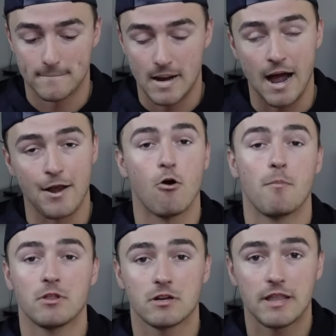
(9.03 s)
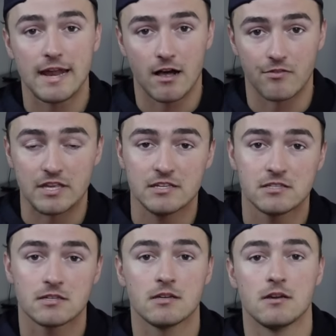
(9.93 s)
I know I'm a little late on
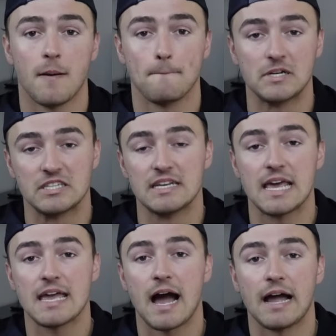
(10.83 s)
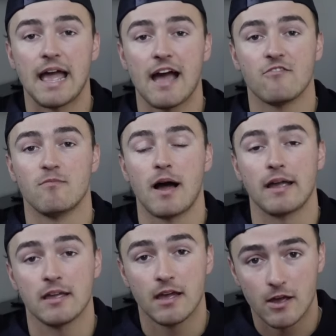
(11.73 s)
these, but today I have
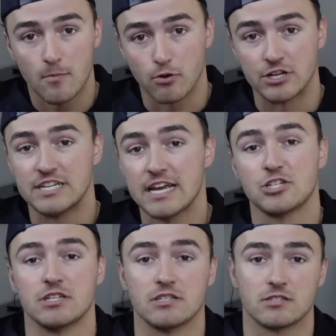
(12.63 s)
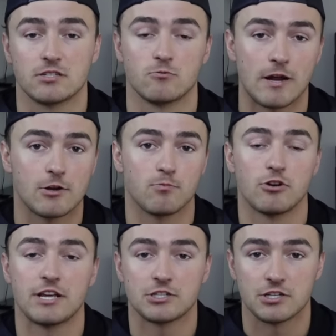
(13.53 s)
my predictions, record
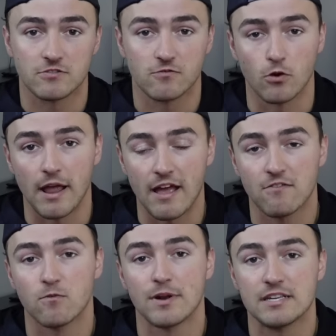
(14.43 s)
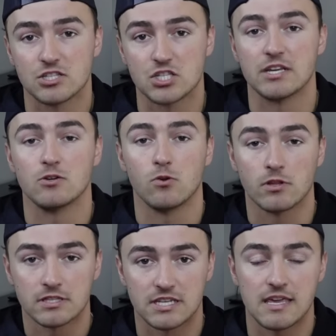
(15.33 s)
predictions for every single
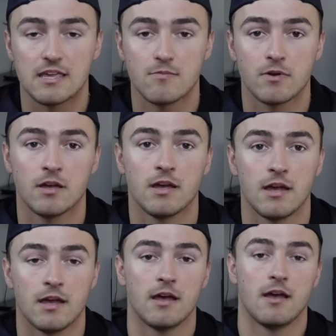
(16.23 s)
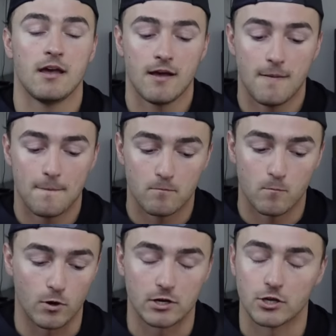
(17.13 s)
team.
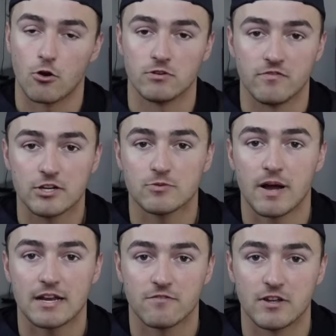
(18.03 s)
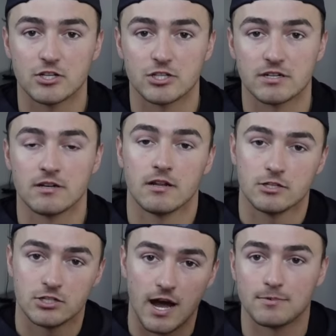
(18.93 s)
We're going to go division by division,
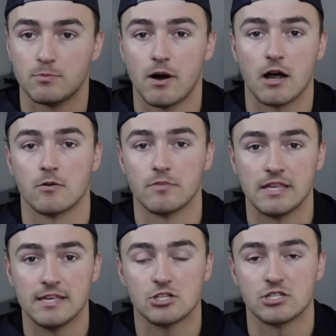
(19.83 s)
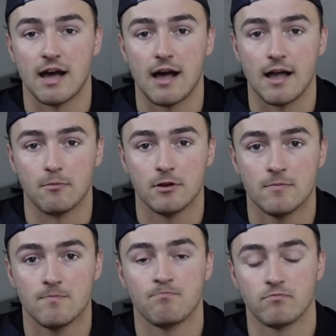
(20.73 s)
top to bottom each time.
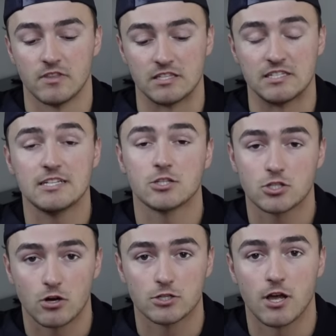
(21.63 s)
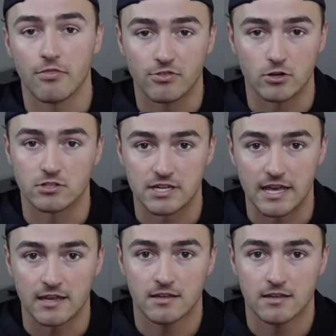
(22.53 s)
The season starts on Thursday.